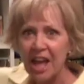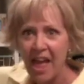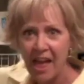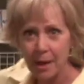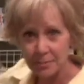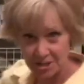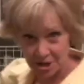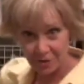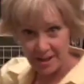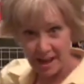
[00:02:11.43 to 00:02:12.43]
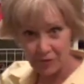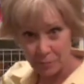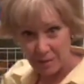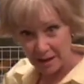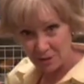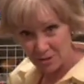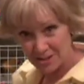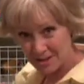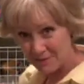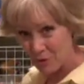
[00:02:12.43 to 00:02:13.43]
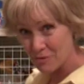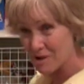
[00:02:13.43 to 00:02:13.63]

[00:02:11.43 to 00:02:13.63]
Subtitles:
yams. You hear the alphabetical stuff going